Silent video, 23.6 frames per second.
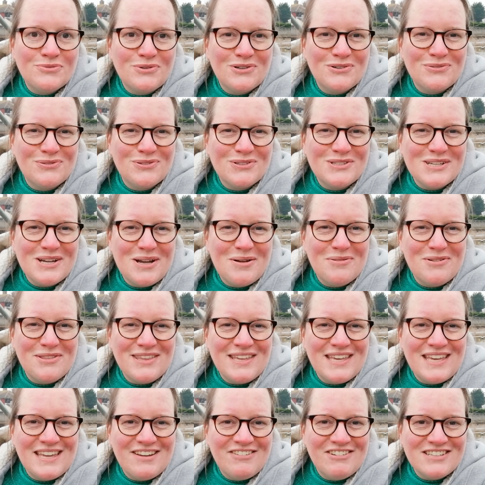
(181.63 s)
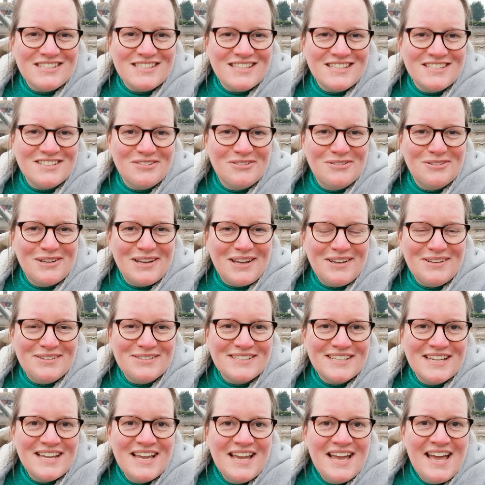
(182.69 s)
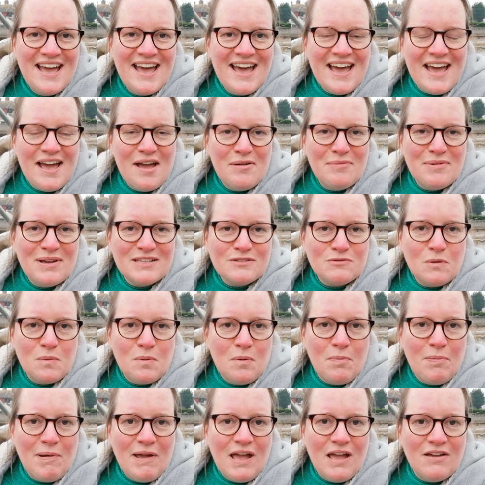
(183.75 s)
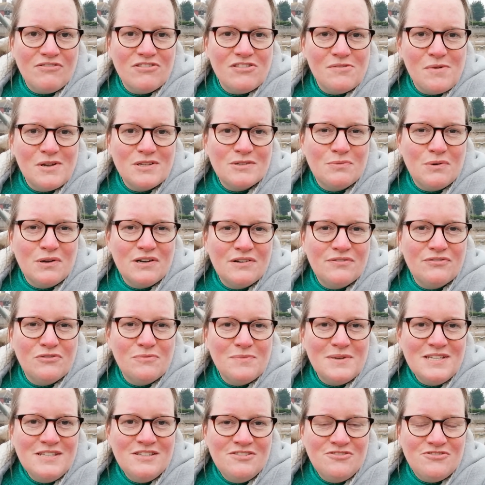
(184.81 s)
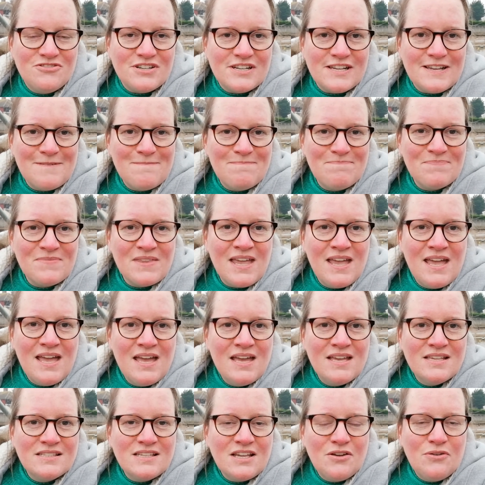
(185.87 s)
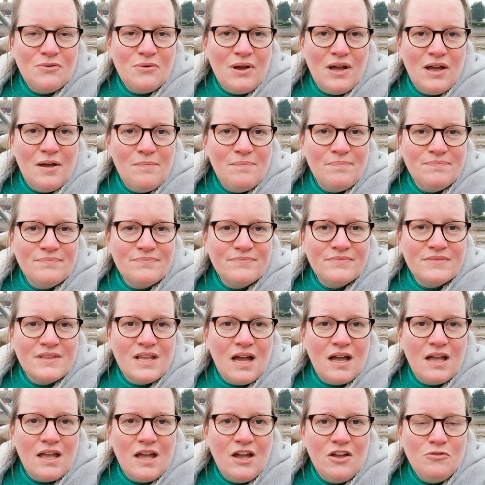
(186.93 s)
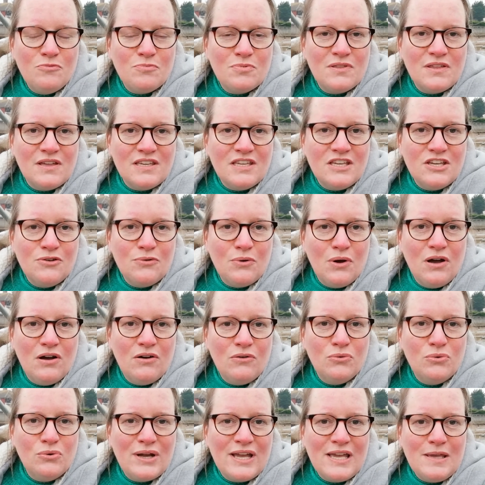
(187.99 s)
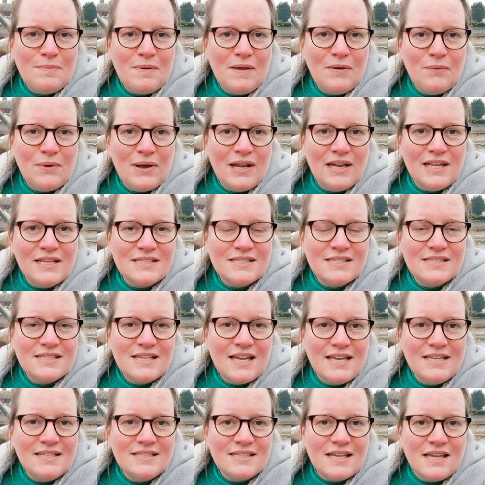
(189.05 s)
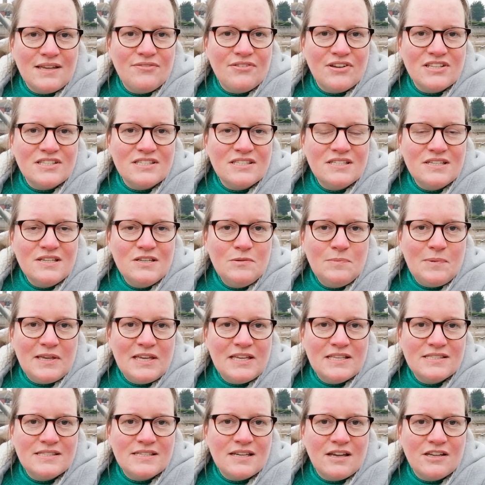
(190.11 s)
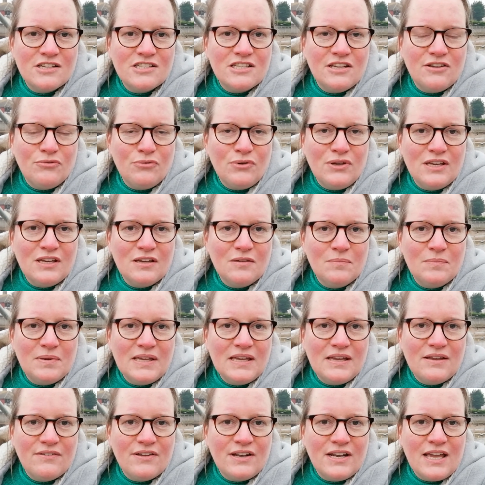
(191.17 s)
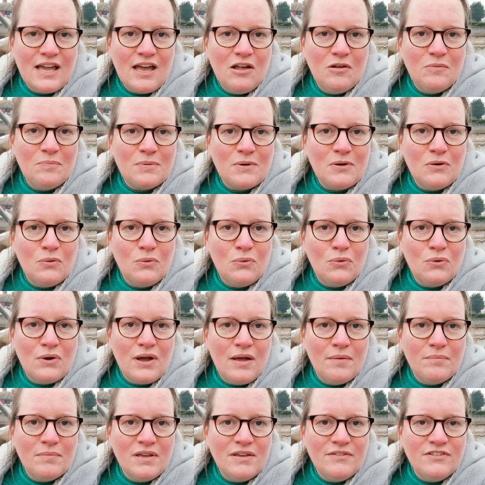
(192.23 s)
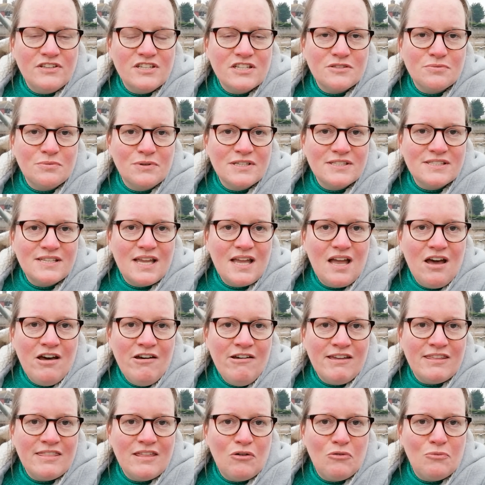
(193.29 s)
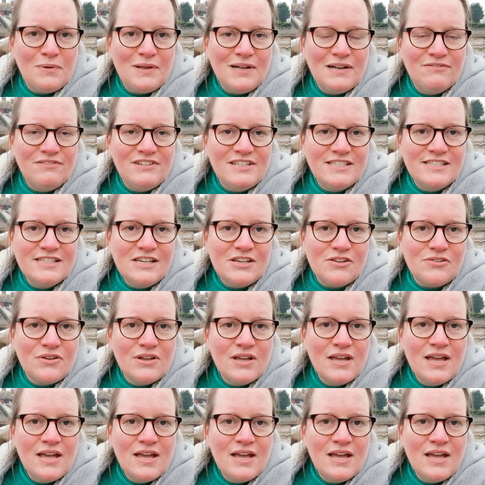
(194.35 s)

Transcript: wonderful time of the year as the song goes, um, as we prepare for the most wonderful mystery. So um, I hope that you are all keeping well and staying safe and do be in touch if we can be of any help or um, if you just want to say hi, that would be lovely too.